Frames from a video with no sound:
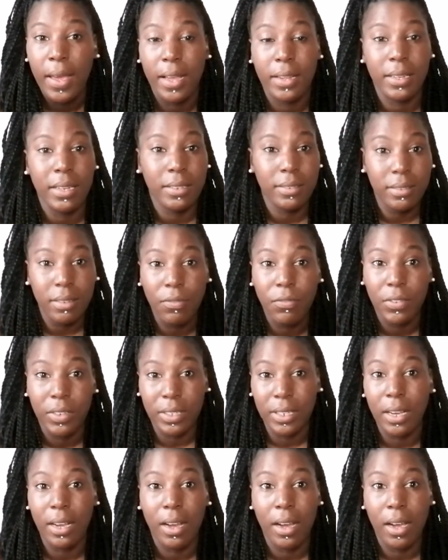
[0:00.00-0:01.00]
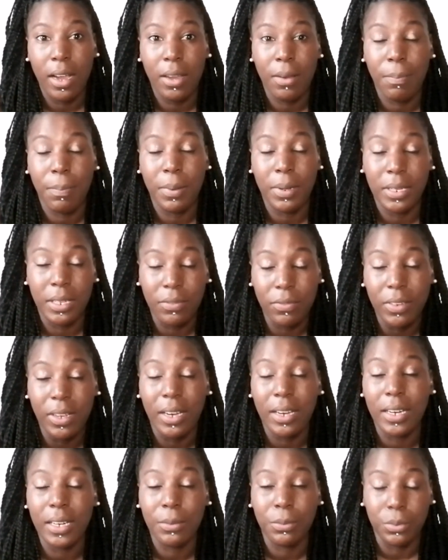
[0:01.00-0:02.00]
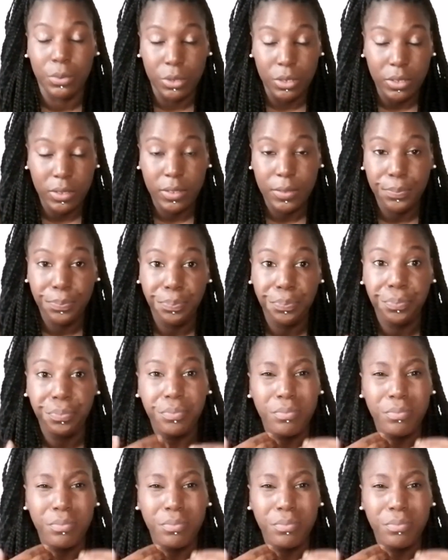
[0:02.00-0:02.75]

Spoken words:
And that's something that I believe that I was.